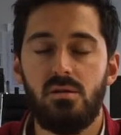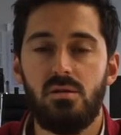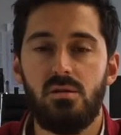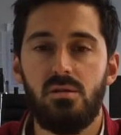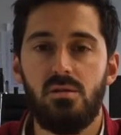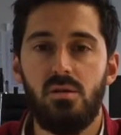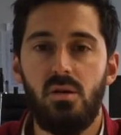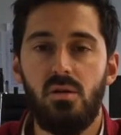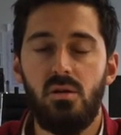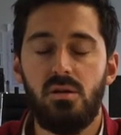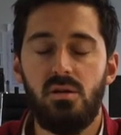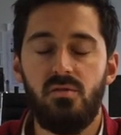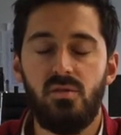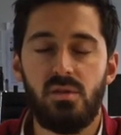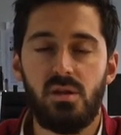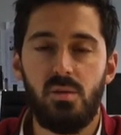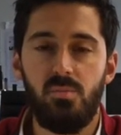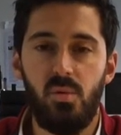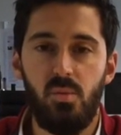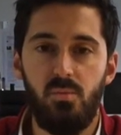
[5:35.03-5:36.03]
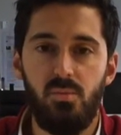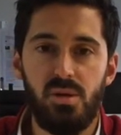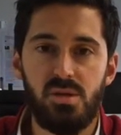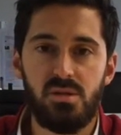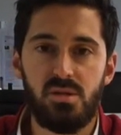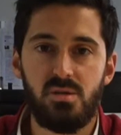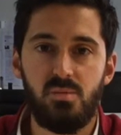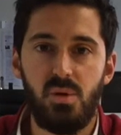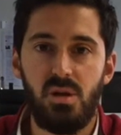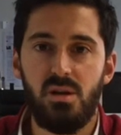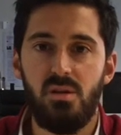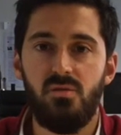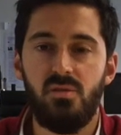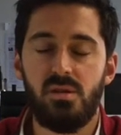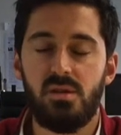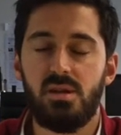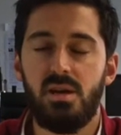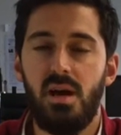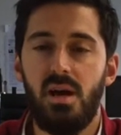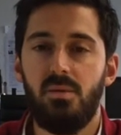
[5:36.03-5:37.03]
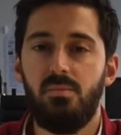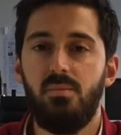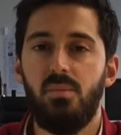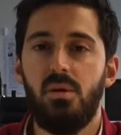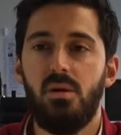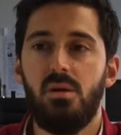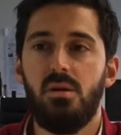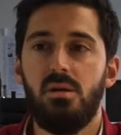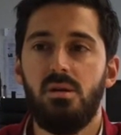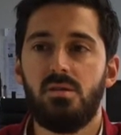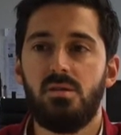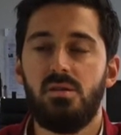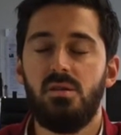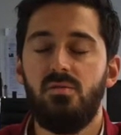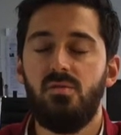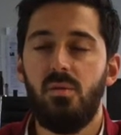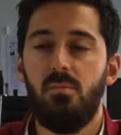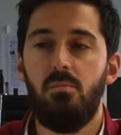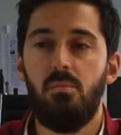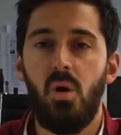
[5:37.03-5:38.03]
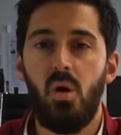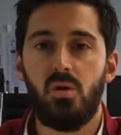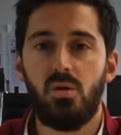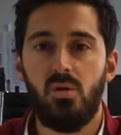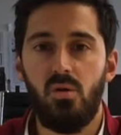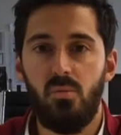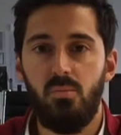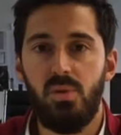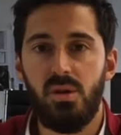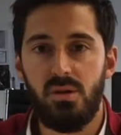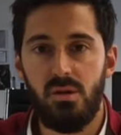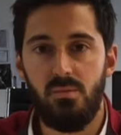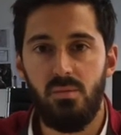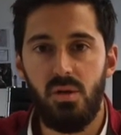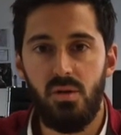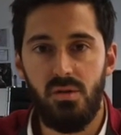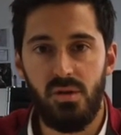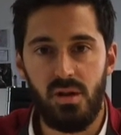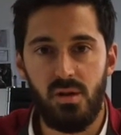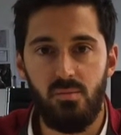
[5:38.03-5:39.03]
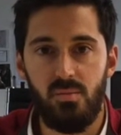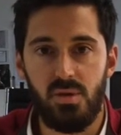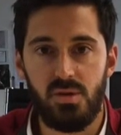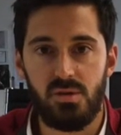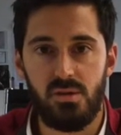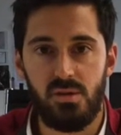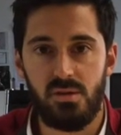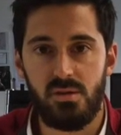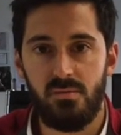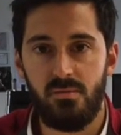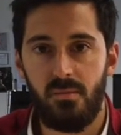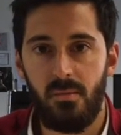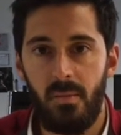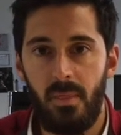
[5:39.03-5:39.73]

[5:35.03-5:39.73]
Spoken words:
not a different type of business, but a different type. It's a different model of building a business.